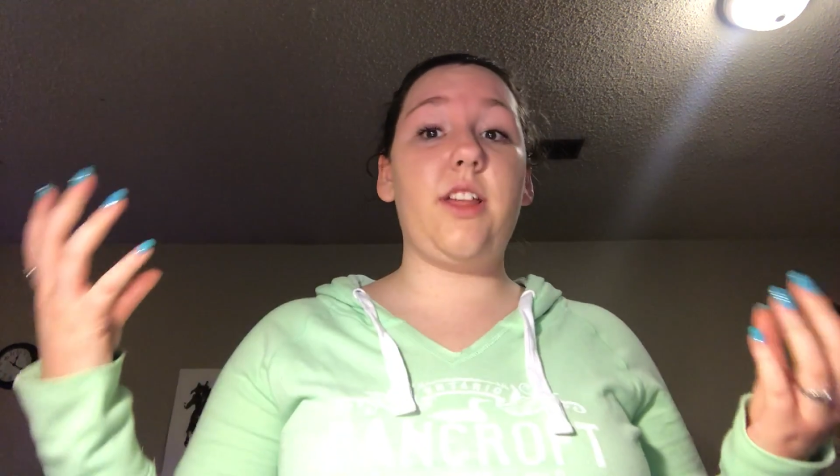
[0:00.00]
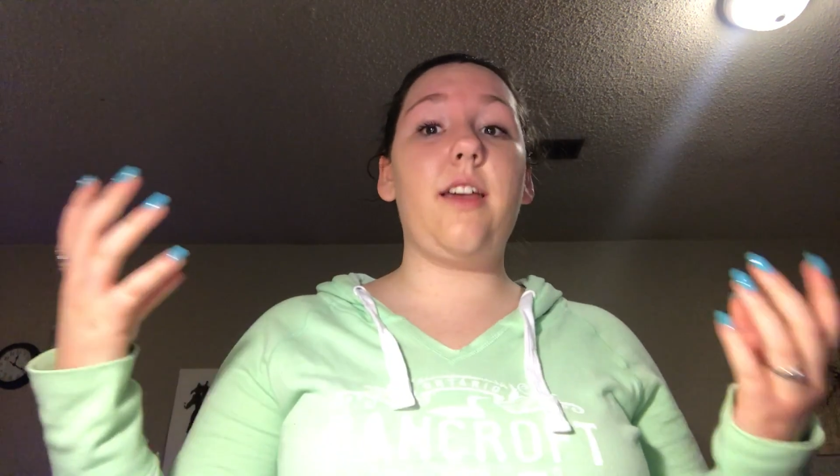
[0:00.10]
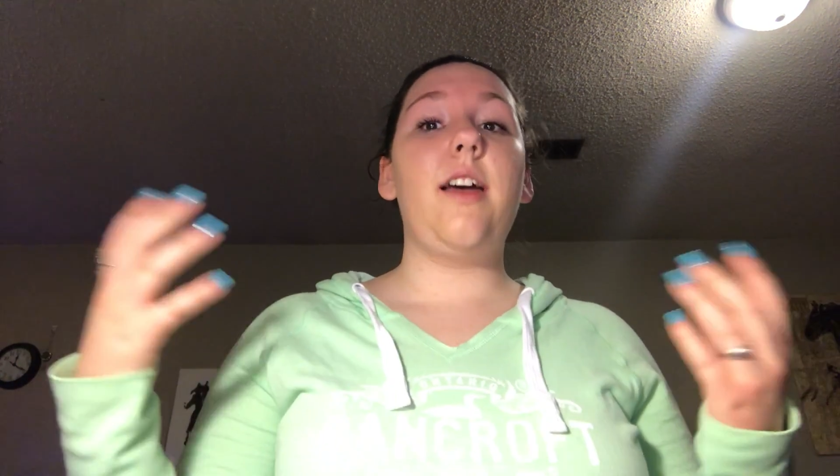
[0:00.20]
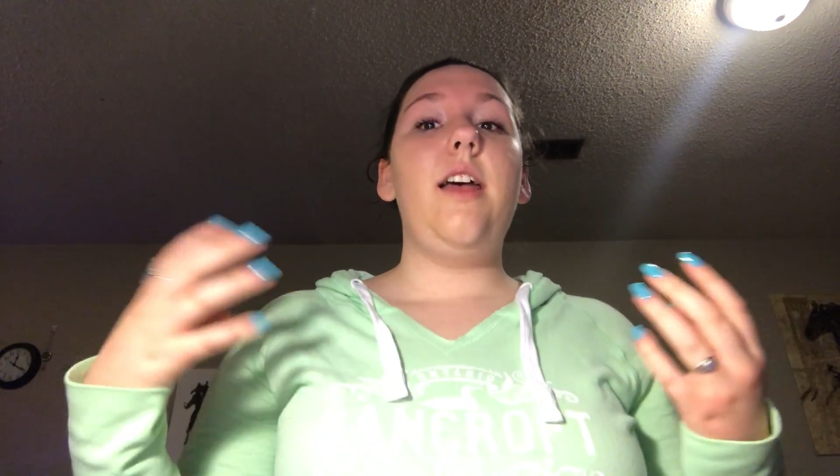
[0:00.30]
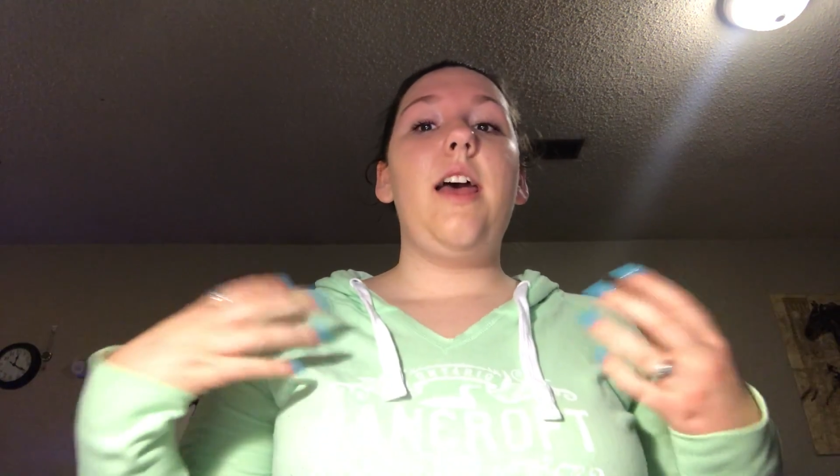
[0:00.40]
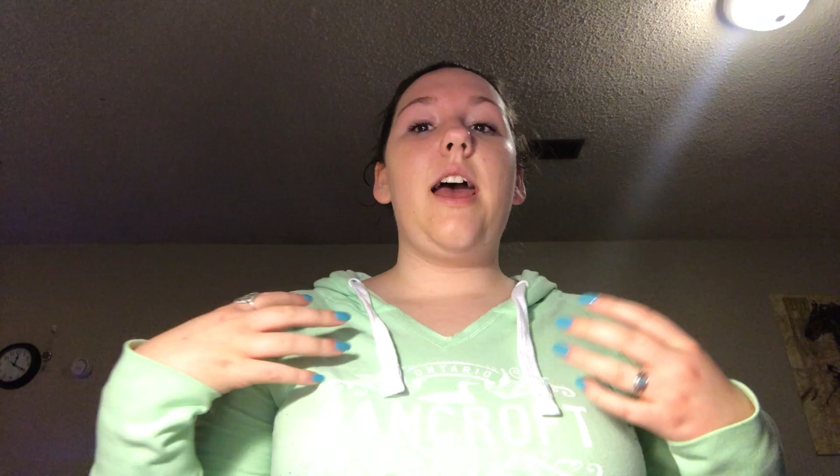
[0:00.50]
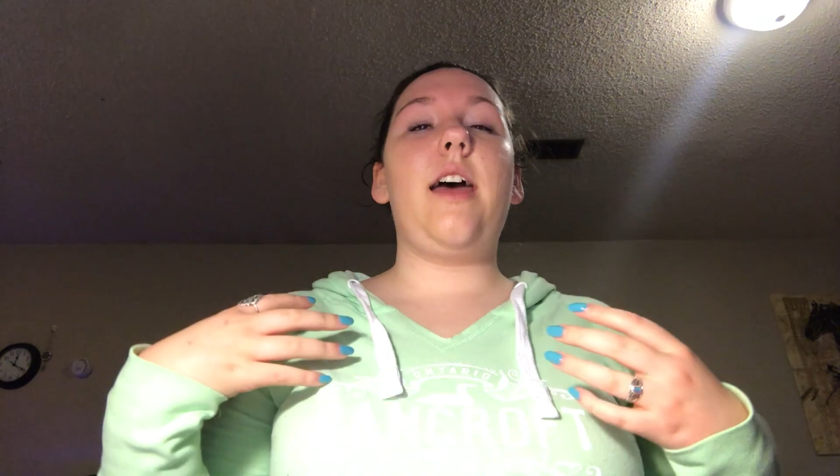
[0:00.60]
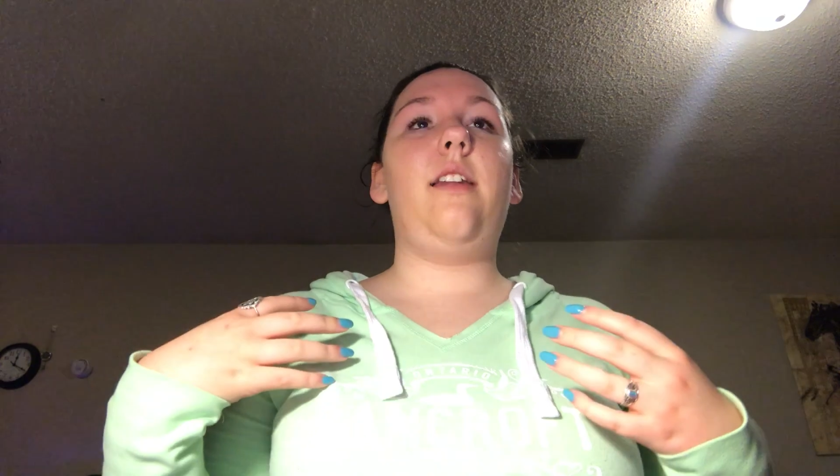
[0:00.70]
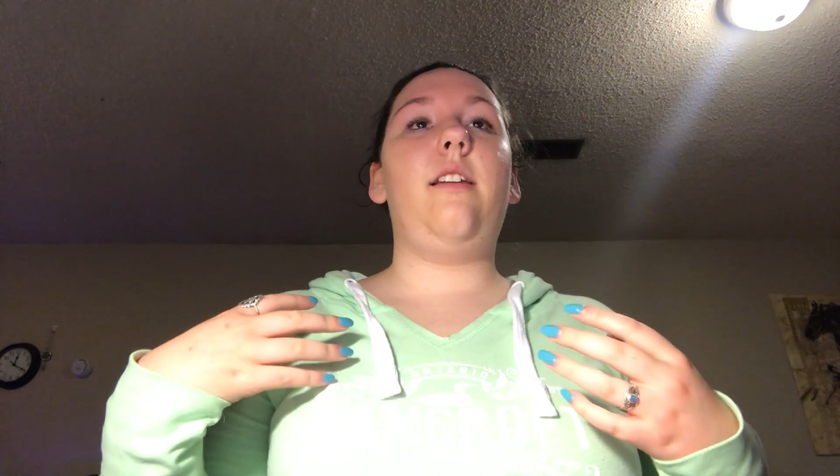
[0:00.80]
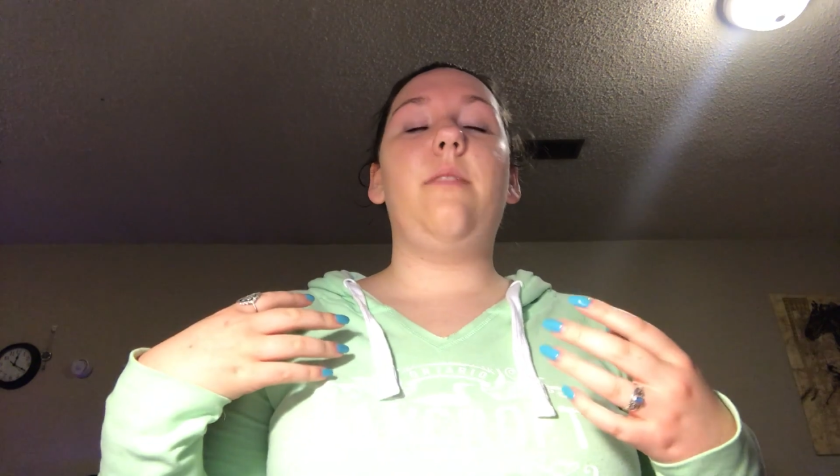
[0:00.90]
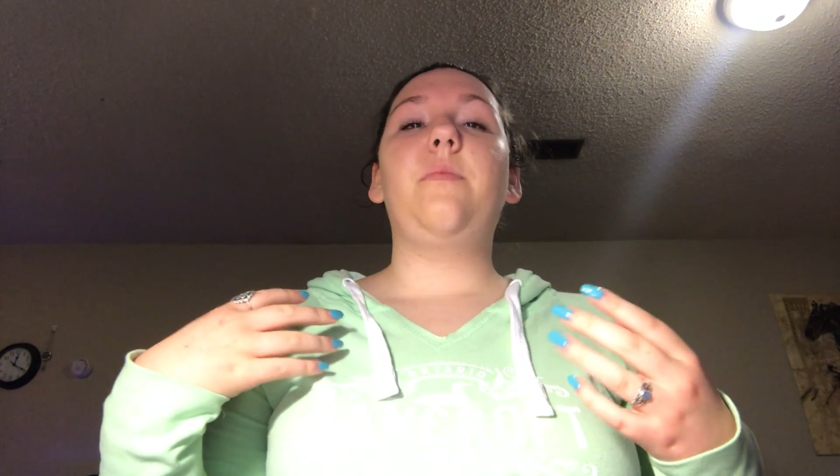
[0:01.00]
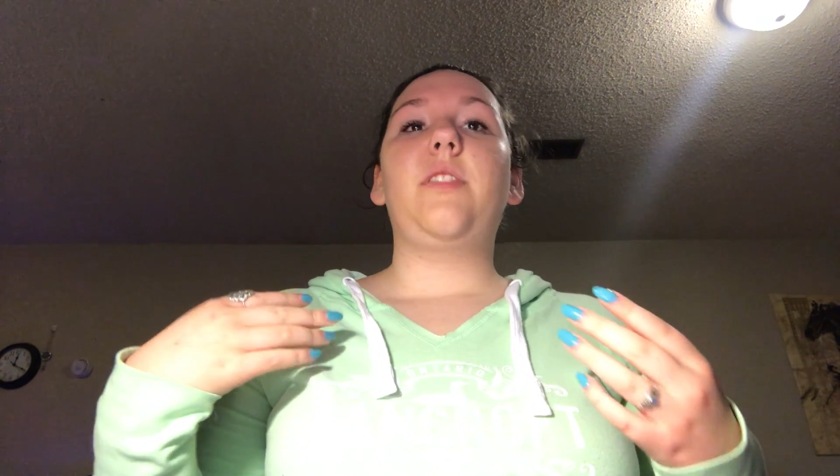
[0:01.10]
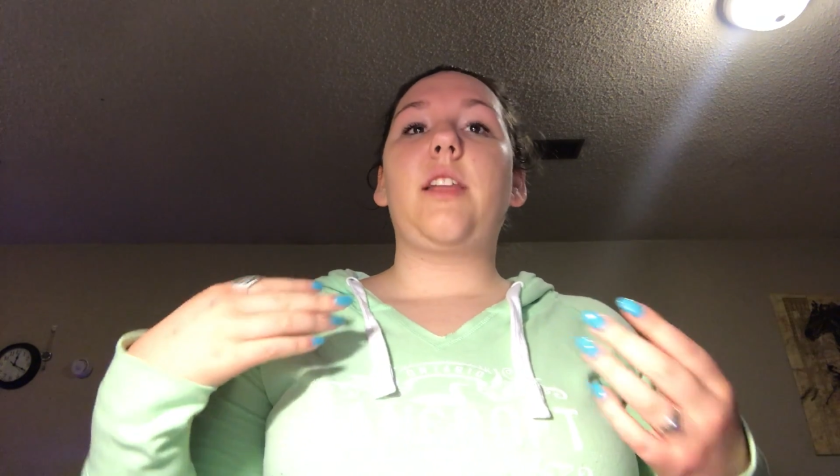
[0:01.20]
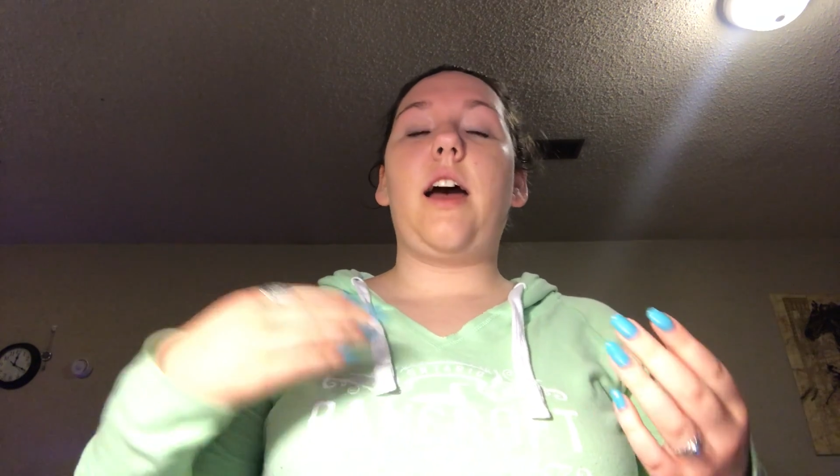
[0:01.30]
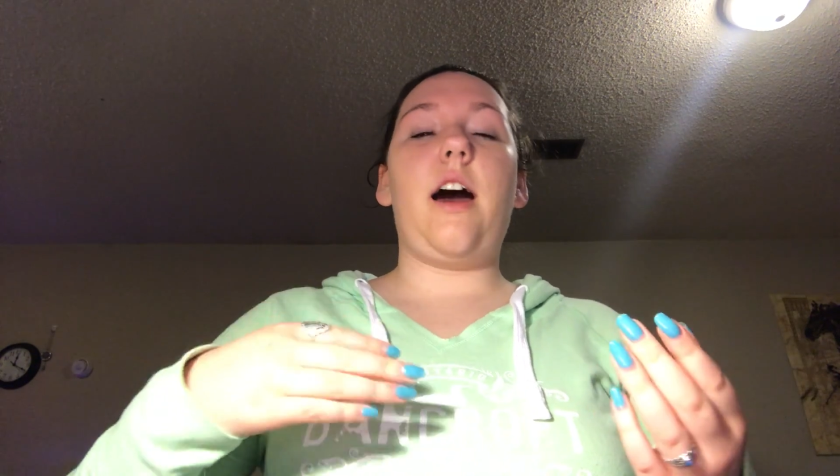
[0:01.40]
Like, and
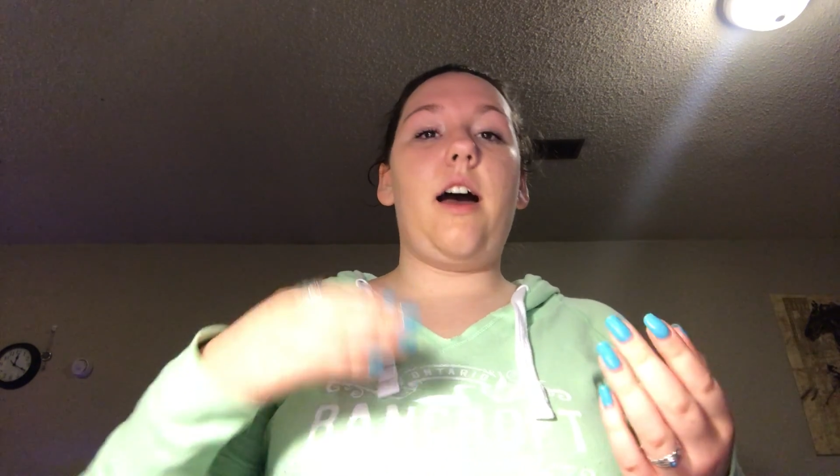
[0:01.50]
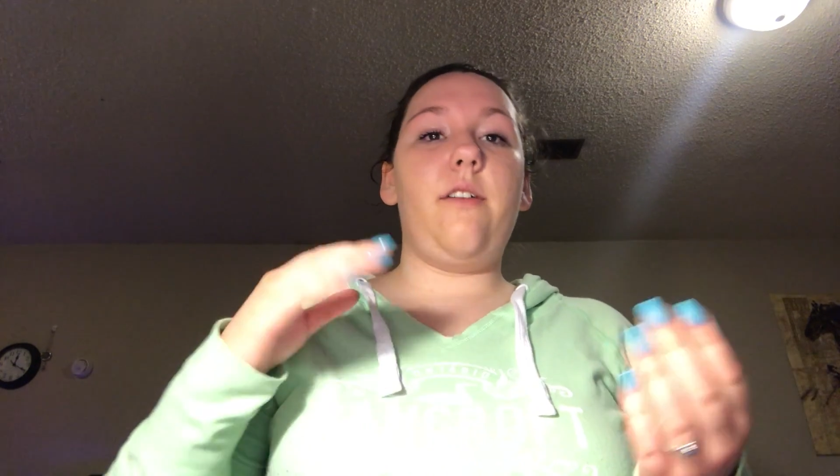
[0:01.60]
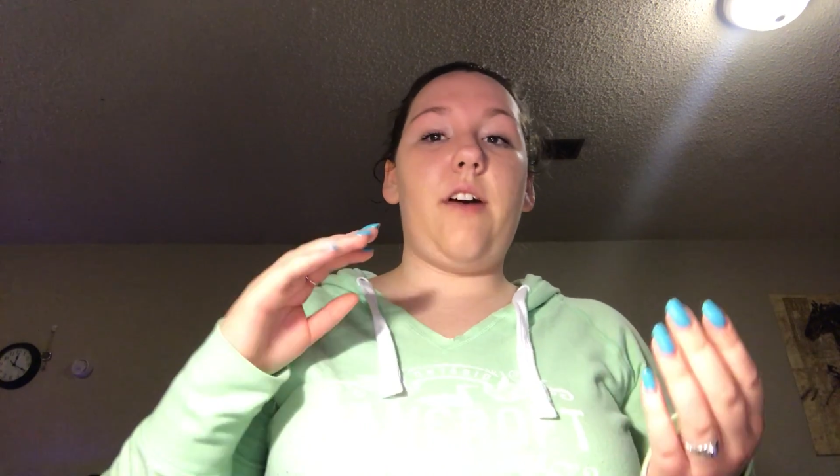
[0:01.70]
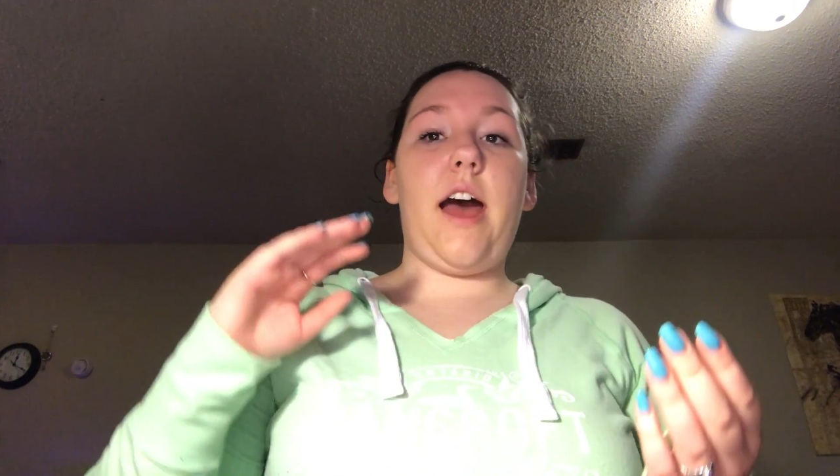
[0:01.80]
I've